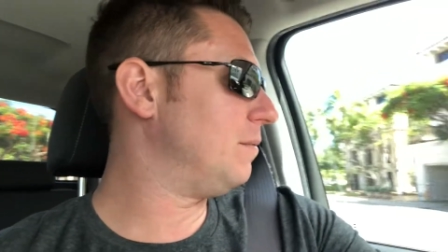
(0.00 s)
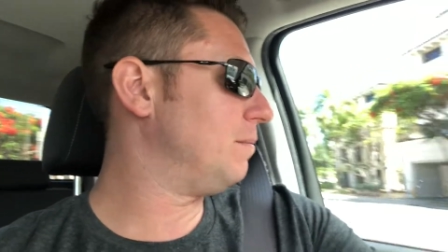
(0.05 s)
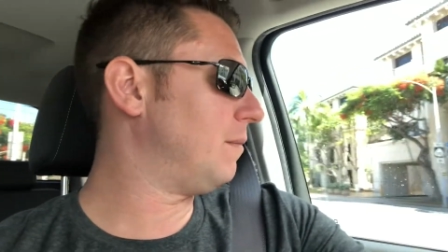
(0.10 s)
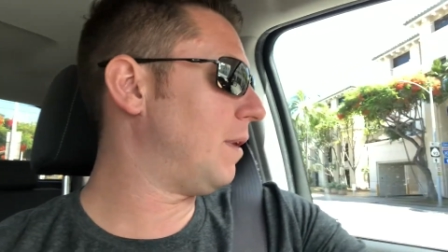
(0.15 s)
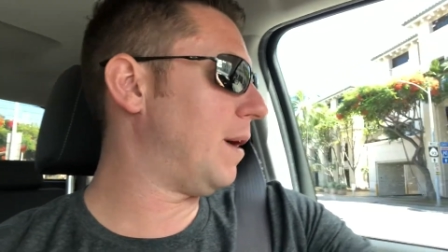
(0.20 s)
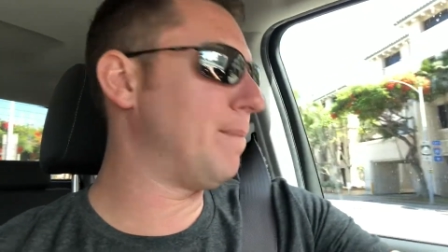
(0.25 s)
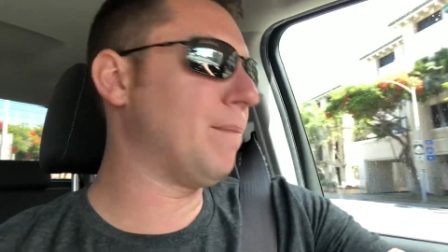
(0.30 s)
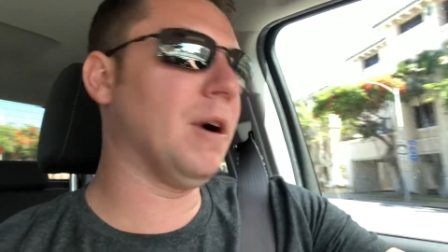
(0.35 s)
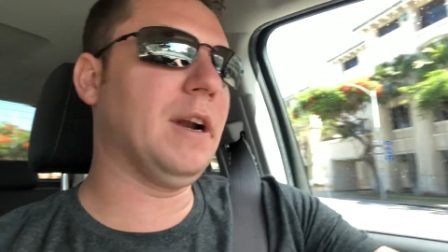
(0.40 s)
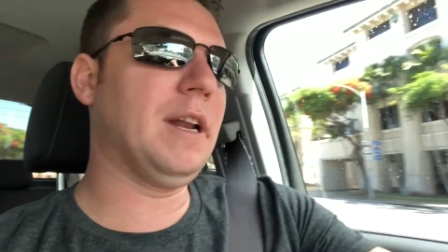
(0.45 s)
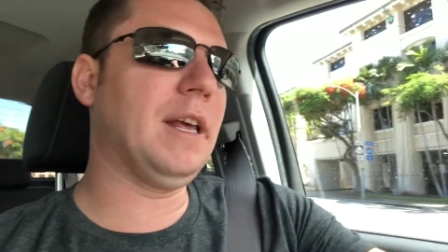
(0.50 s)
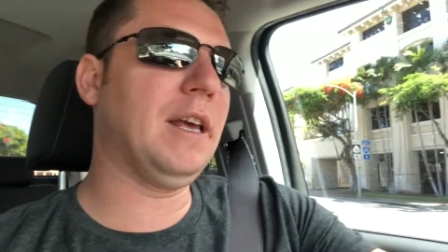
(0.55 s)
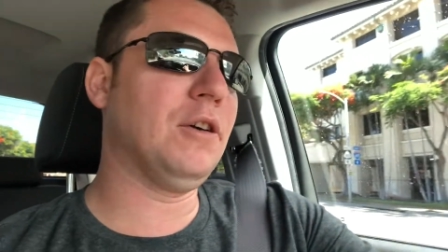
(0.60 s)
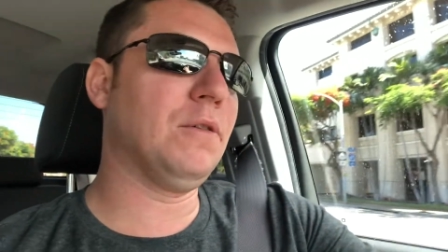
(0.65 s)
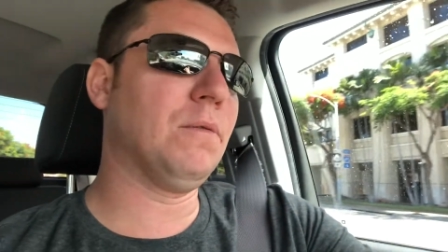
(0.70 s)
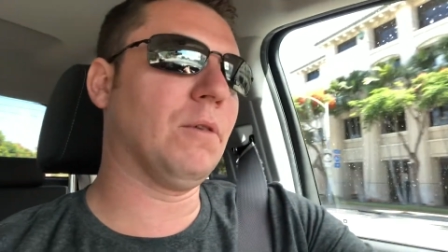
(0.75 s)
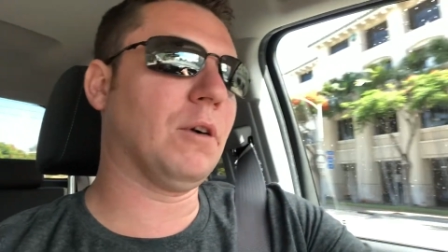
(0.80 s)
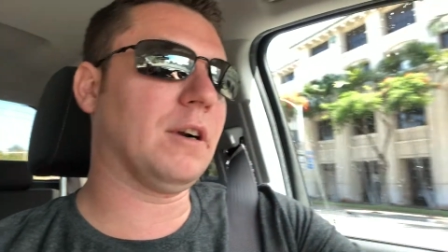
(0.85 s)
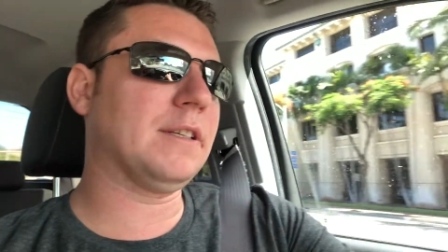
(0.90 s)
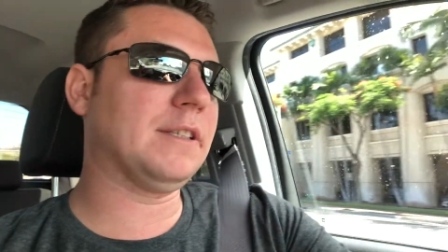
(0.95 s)
my buddy
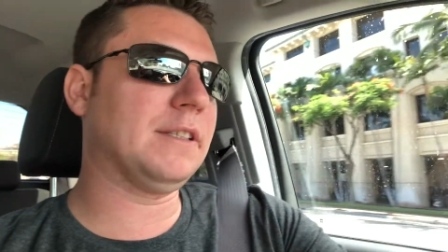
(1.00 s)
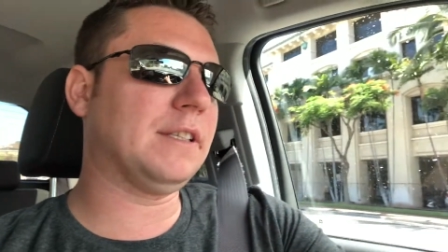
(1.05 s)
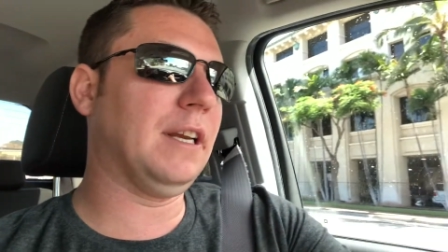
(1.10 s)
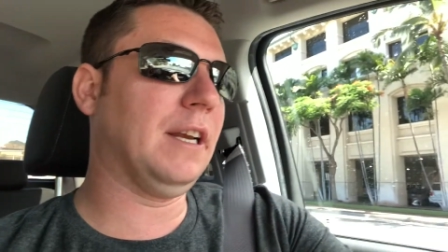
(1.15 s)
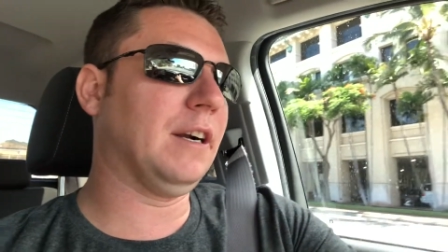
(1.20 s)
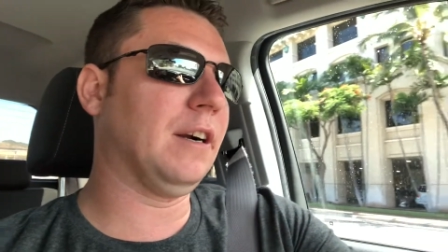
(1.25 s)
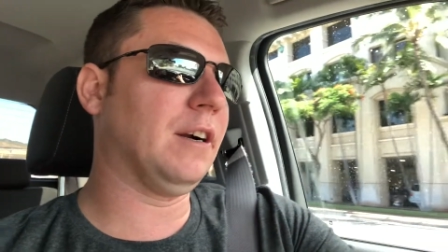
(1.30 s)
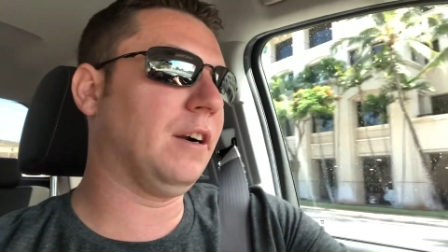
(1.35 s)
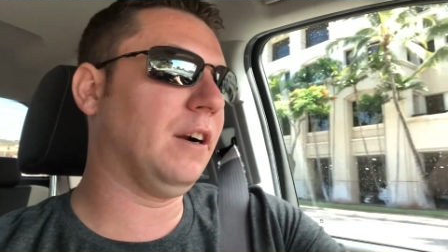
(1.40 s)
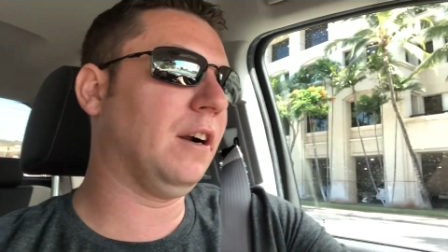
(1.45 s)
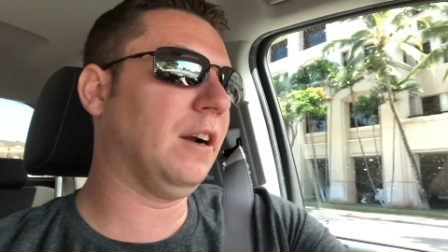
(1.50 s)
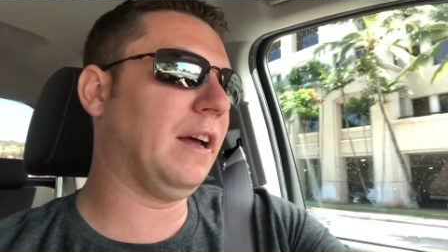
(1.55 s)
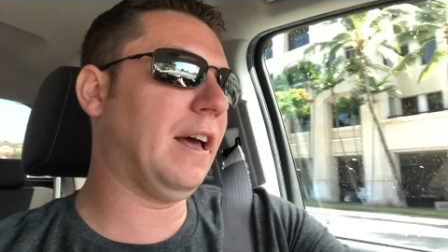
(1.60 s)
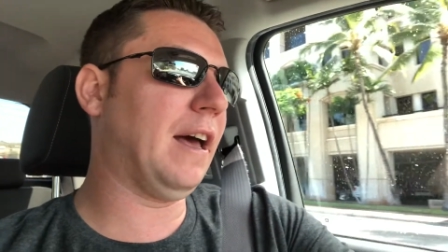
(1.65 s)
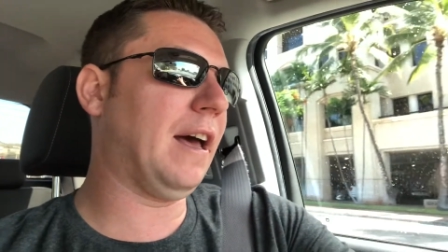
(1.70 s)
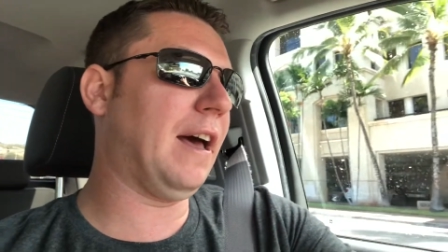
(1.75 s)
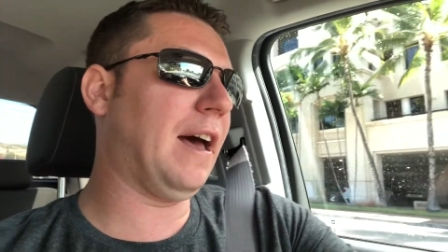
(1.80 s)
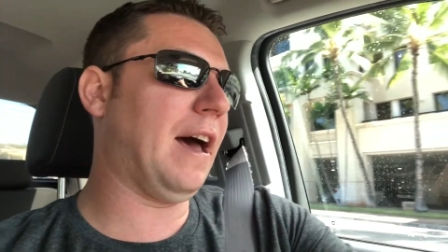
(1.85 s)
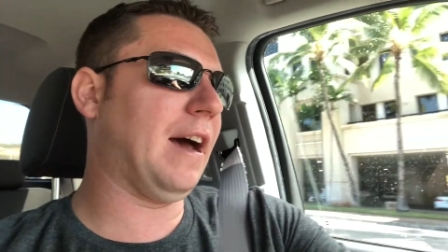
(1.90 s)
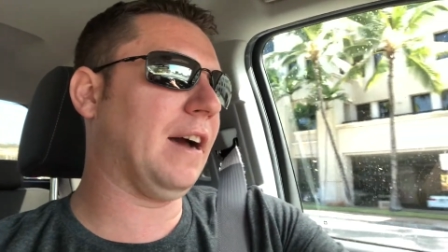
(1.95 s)
who works here
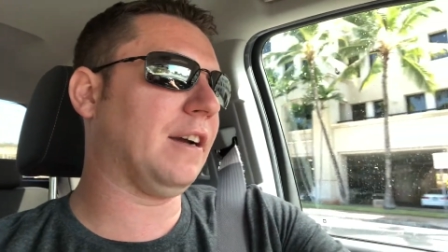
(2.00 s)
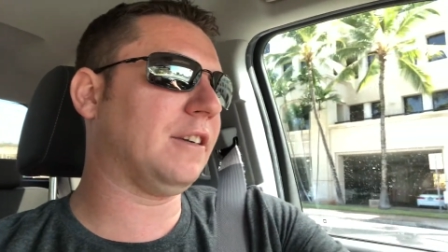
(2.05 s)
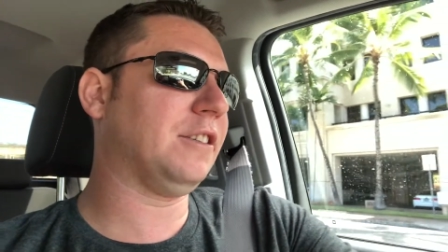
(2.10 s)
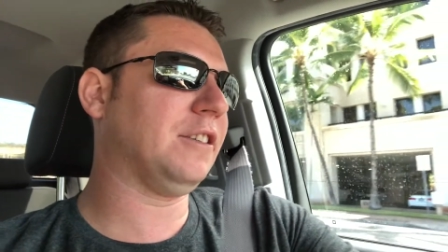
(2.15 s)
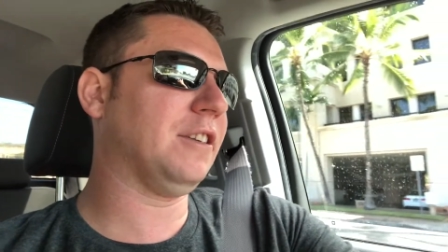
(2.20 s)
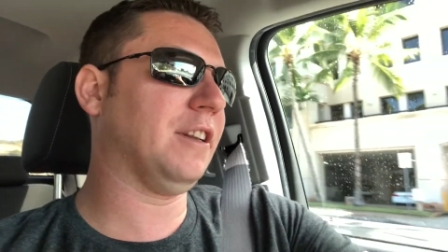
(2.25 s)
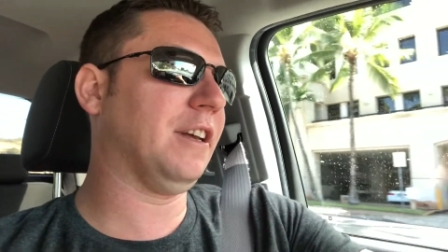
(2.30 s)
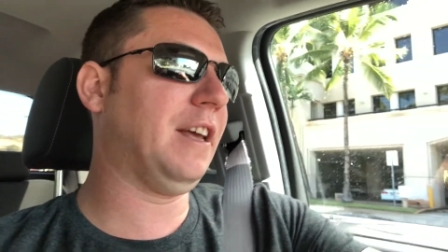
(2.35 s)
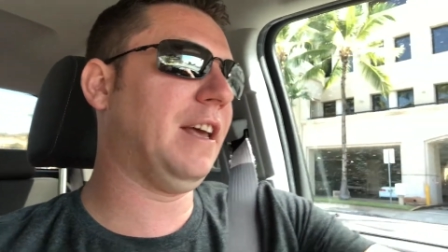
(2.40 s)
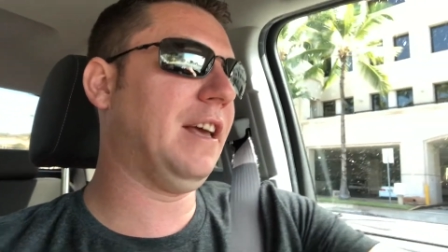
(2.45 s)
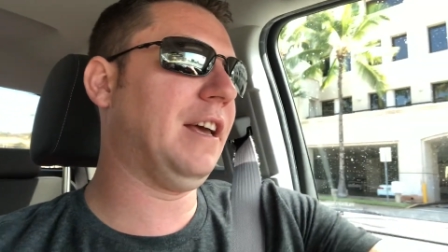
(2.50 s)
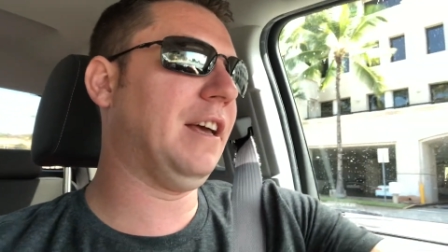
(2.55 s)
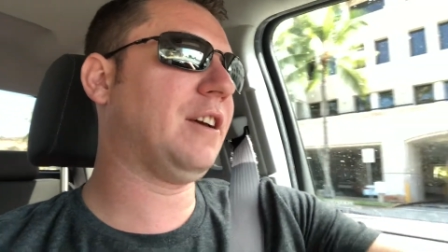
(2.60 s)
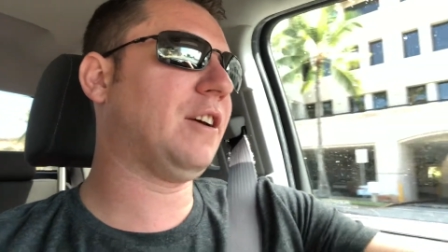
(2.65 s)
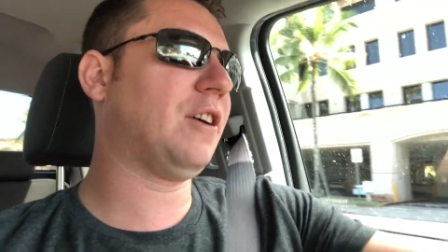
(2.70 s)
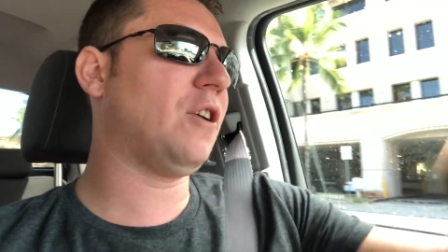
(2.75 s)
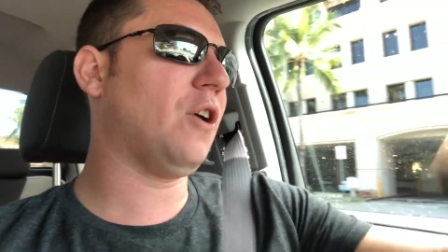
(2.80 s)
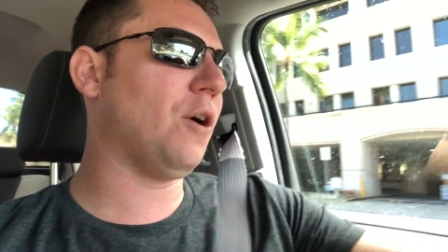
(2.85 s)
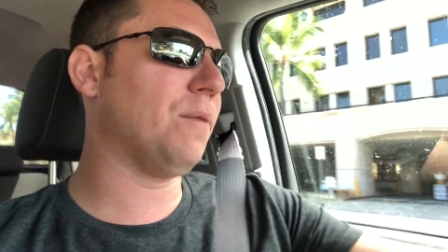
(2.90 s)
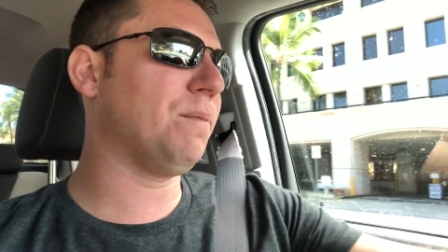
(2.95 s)
actually
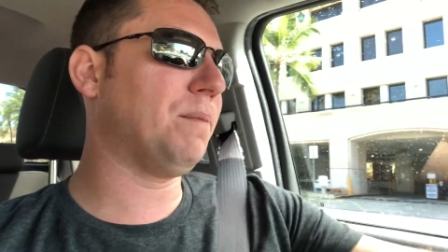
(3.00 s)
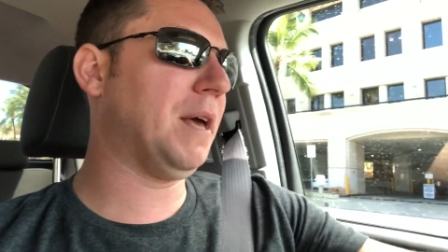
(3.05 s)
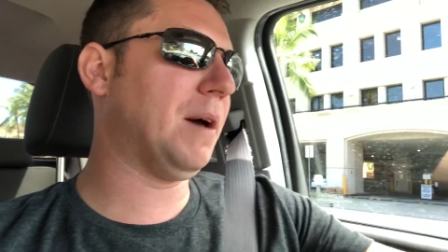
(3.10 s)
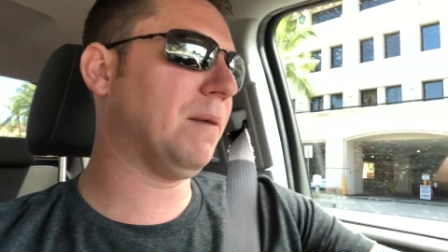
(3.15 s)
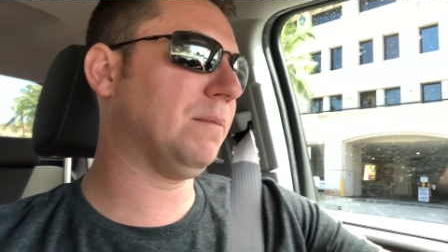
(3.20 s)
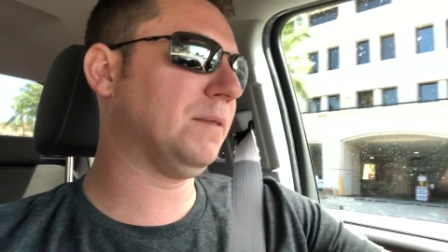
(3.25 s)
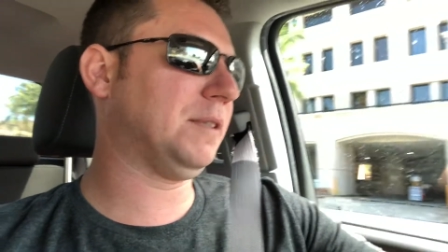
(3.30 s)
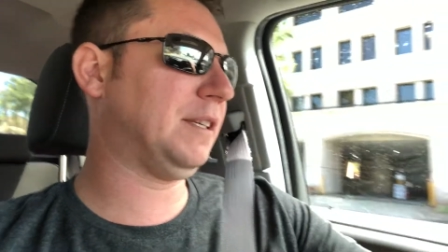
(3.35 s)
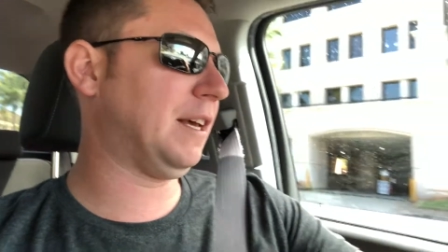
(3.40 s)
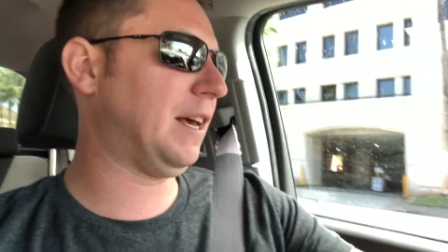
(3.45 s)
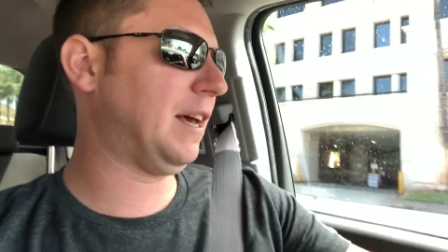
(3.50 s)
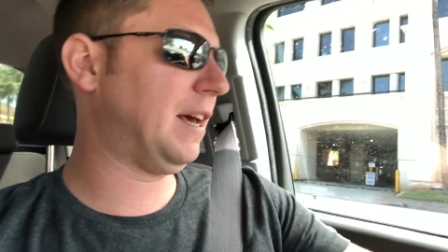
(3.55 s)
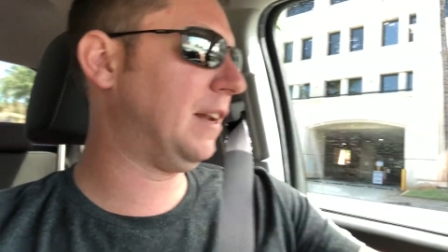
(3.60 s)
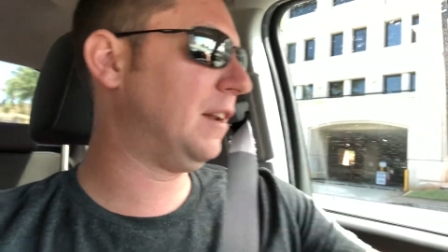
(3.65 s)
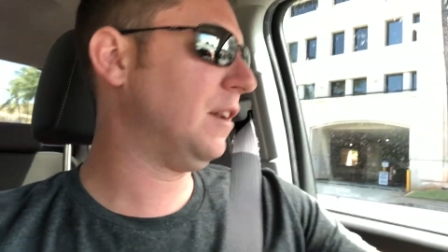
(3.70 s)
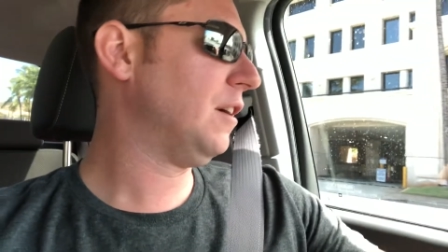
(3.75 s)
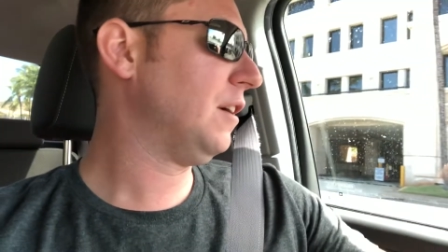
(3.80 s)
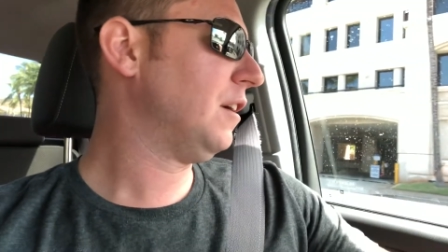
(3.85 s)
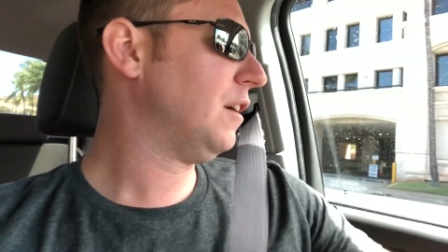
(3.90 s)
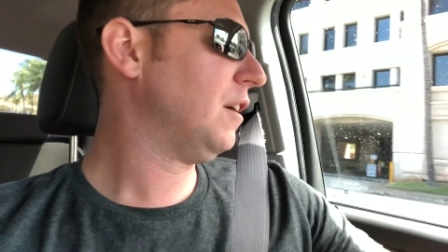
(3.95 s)
called me up and said,